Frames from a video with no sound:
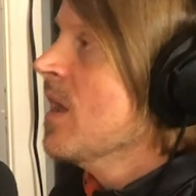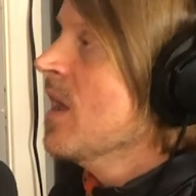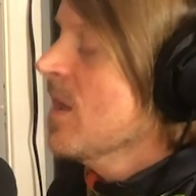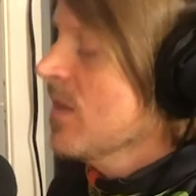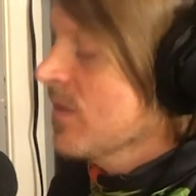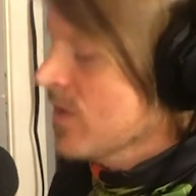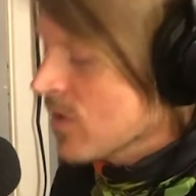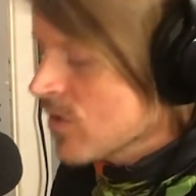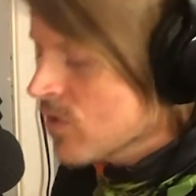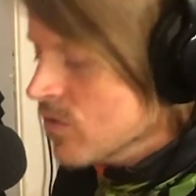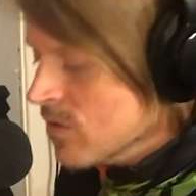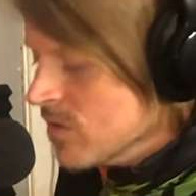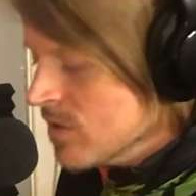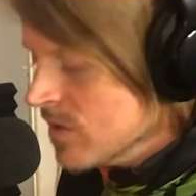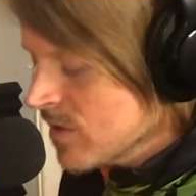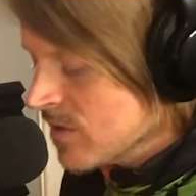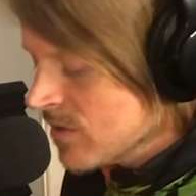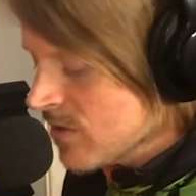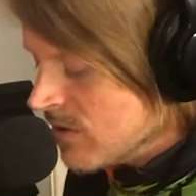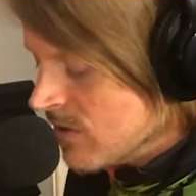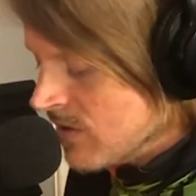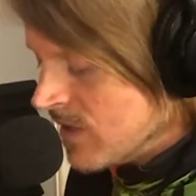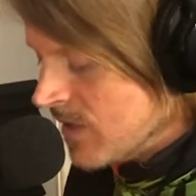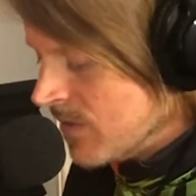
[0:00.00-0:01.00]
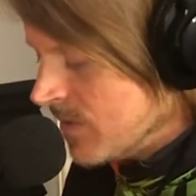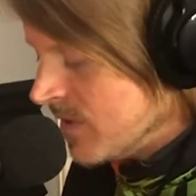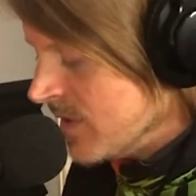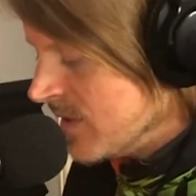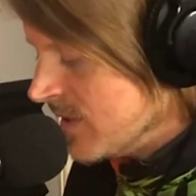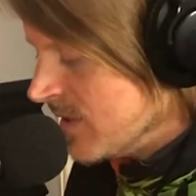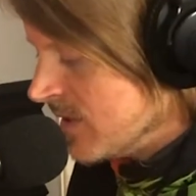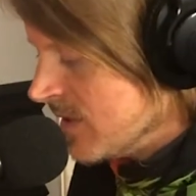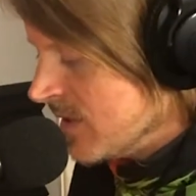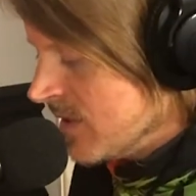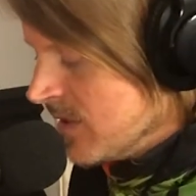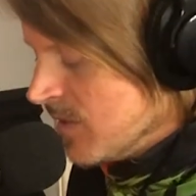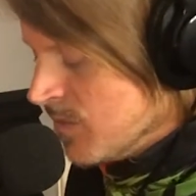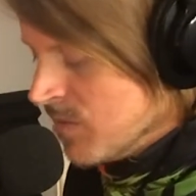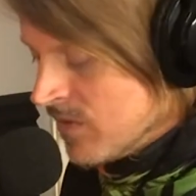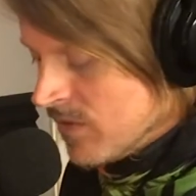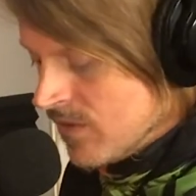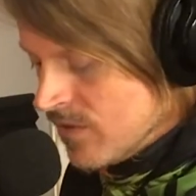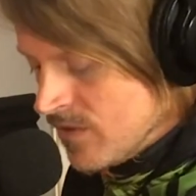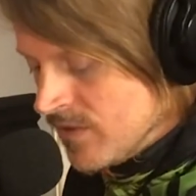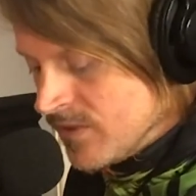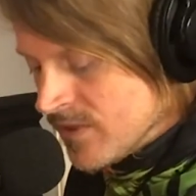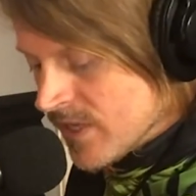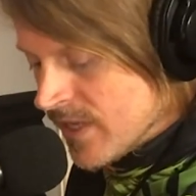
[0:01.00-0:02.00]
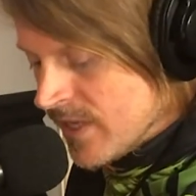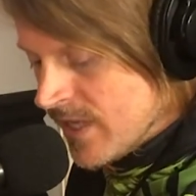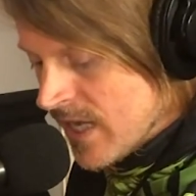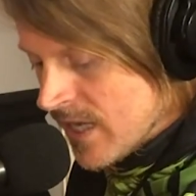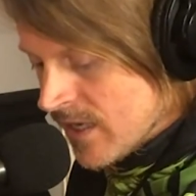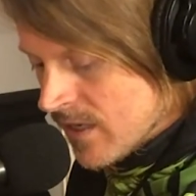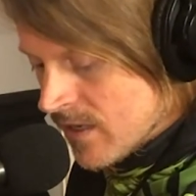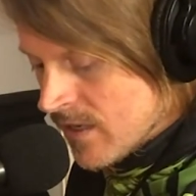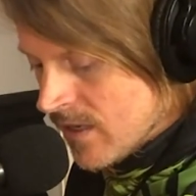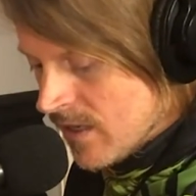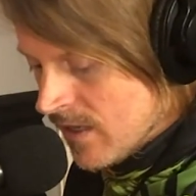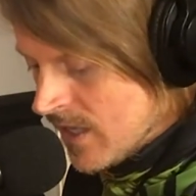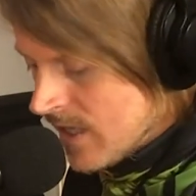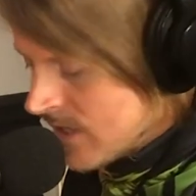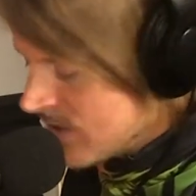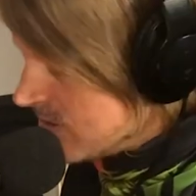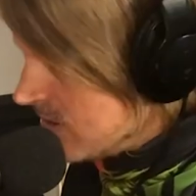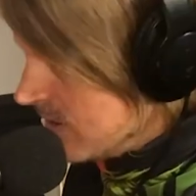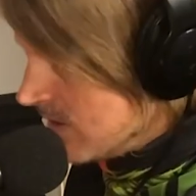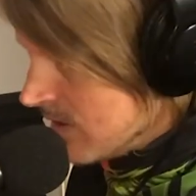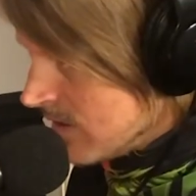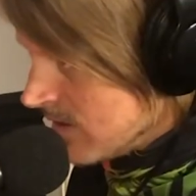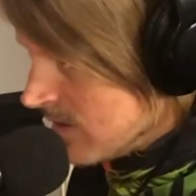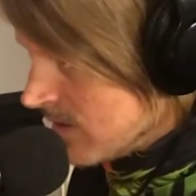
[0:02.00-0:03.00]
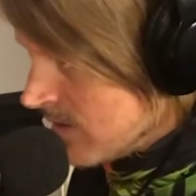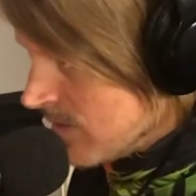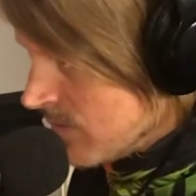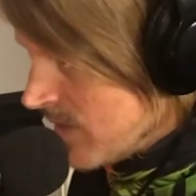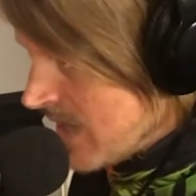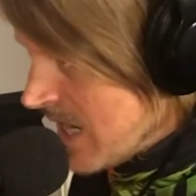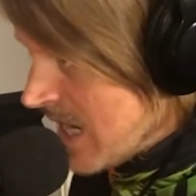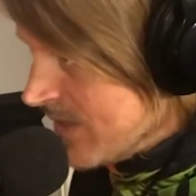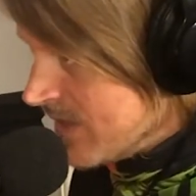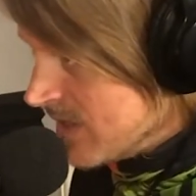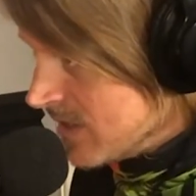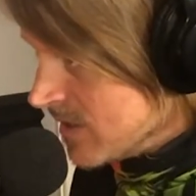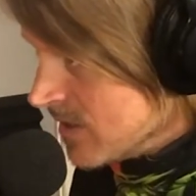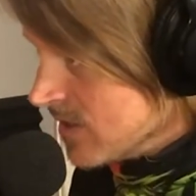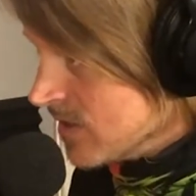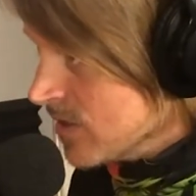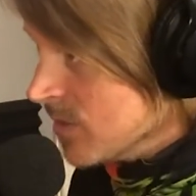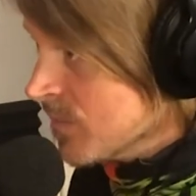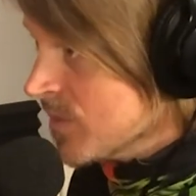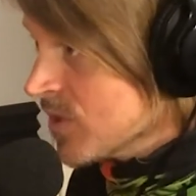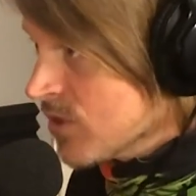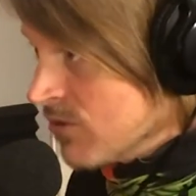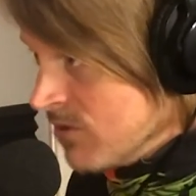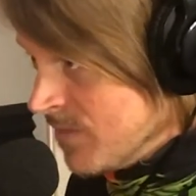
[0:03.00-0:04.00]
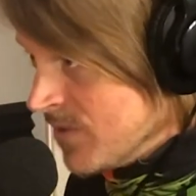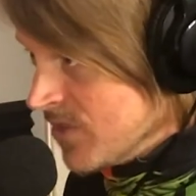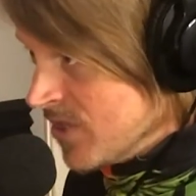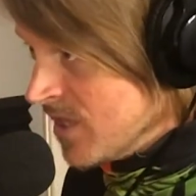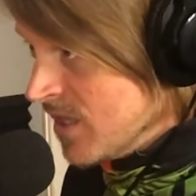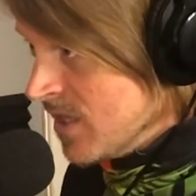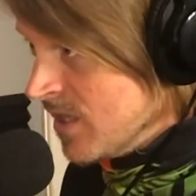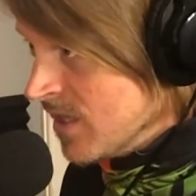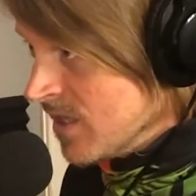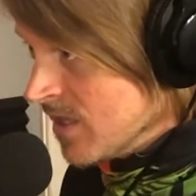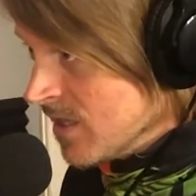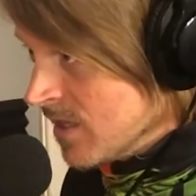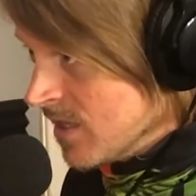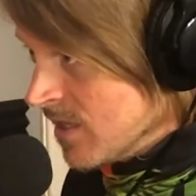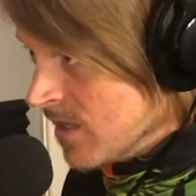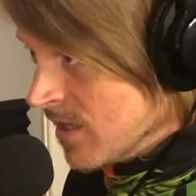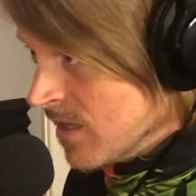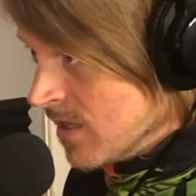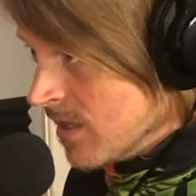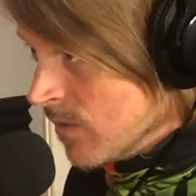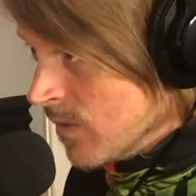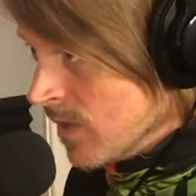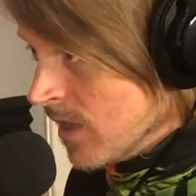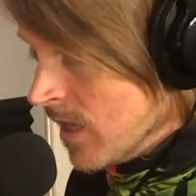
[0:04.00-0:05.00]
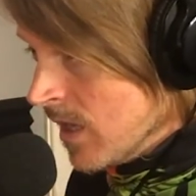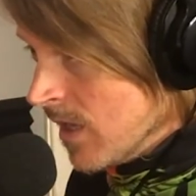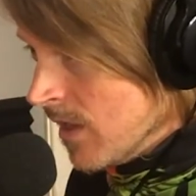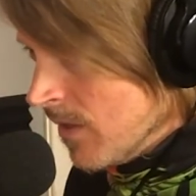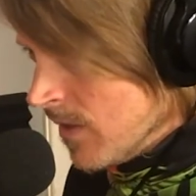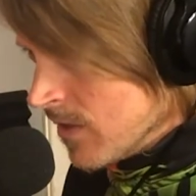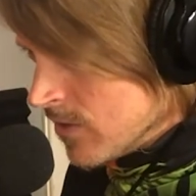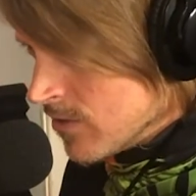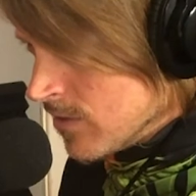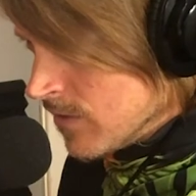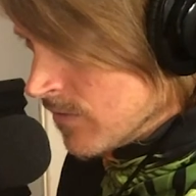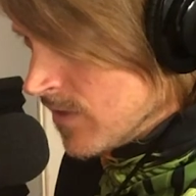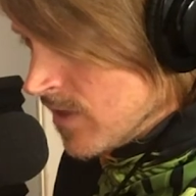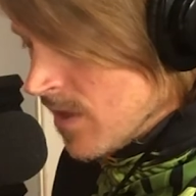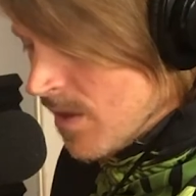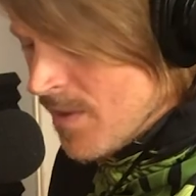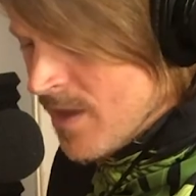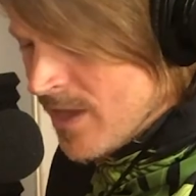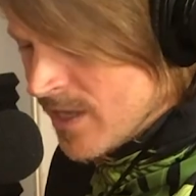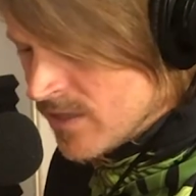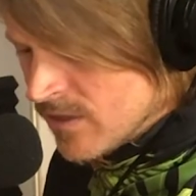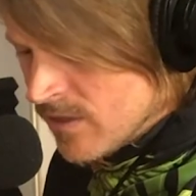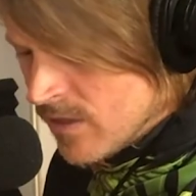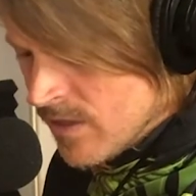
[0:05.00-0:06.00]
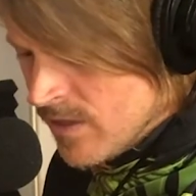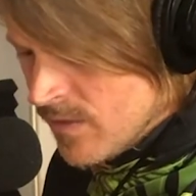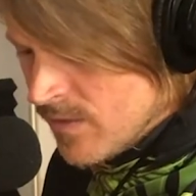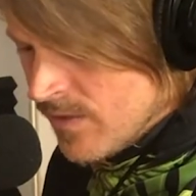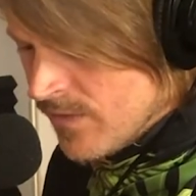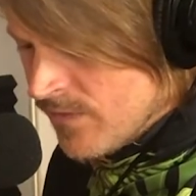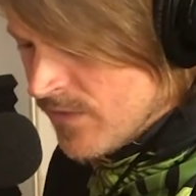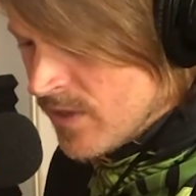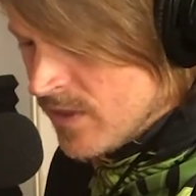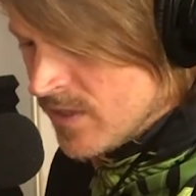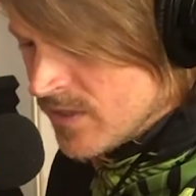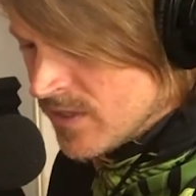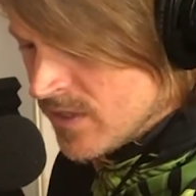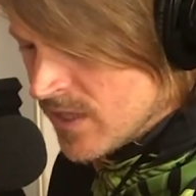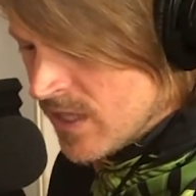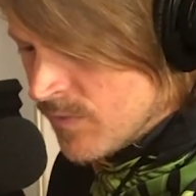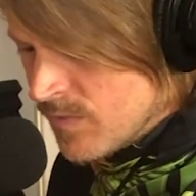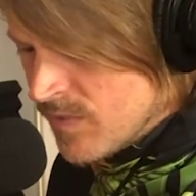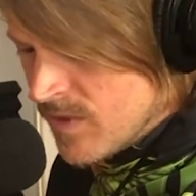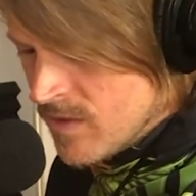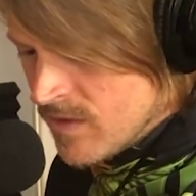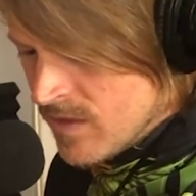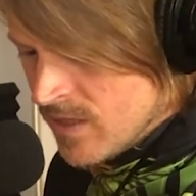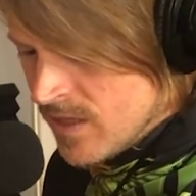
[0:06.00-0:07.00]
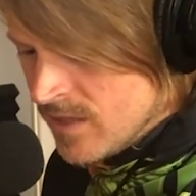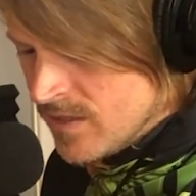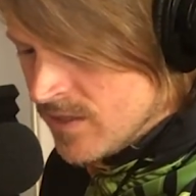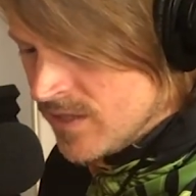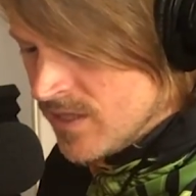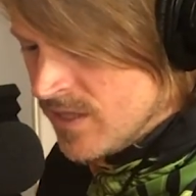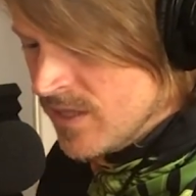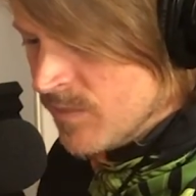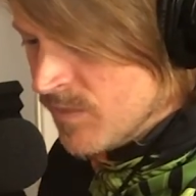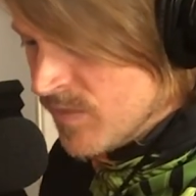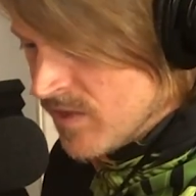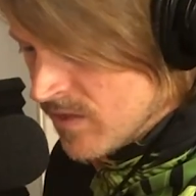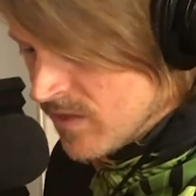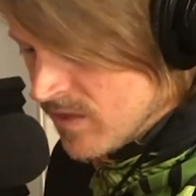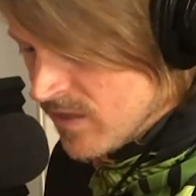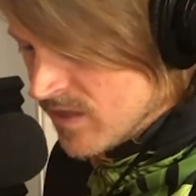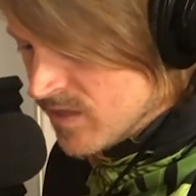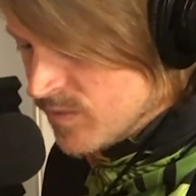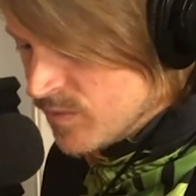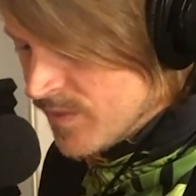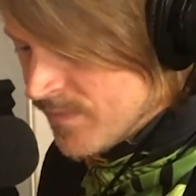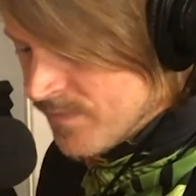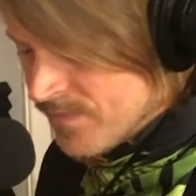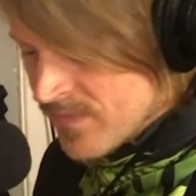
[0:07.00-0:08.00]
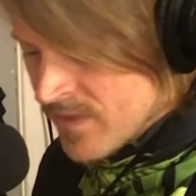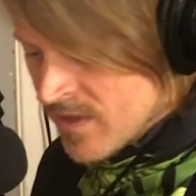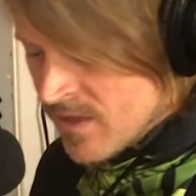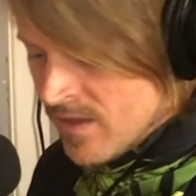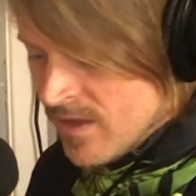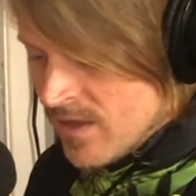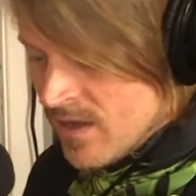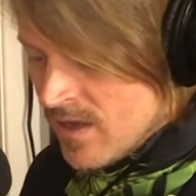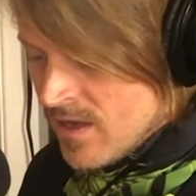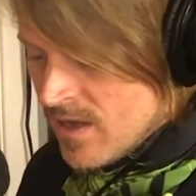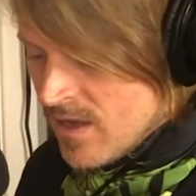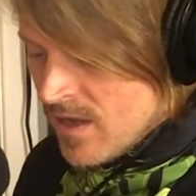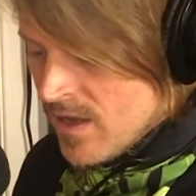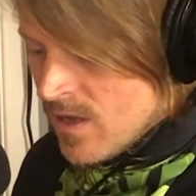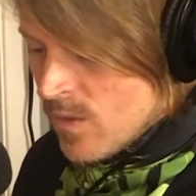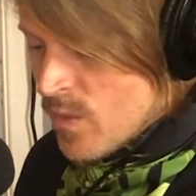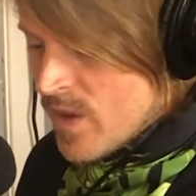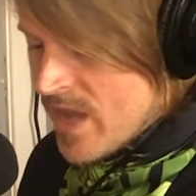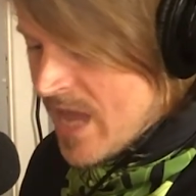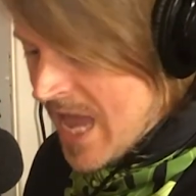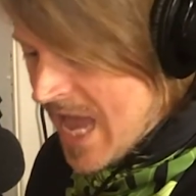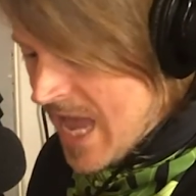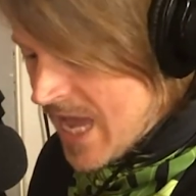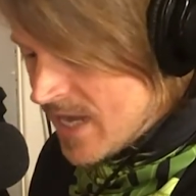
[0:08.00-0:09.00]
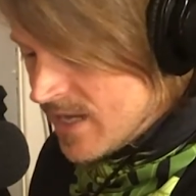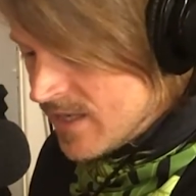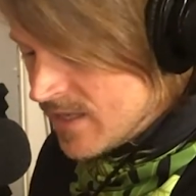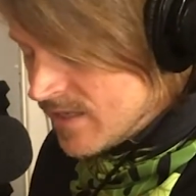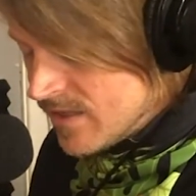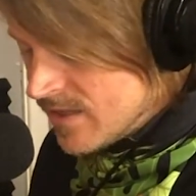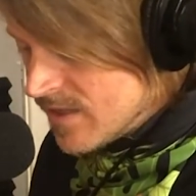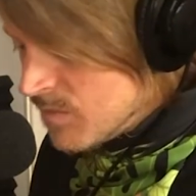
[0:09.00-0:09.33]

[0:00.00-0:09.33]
the coolest story was the Blues Collection. We had this subscription. I'm not sure if I might have told you, if you listen to that podcast, it's in the podcast, but we had the